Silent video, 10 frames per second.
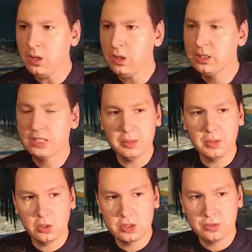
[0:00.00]
Same
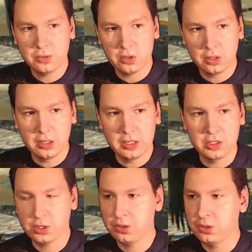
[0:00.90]
goes for Ling
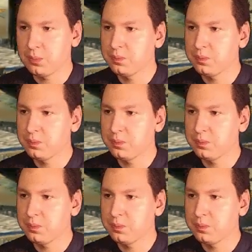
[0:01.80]
Xiaoyu.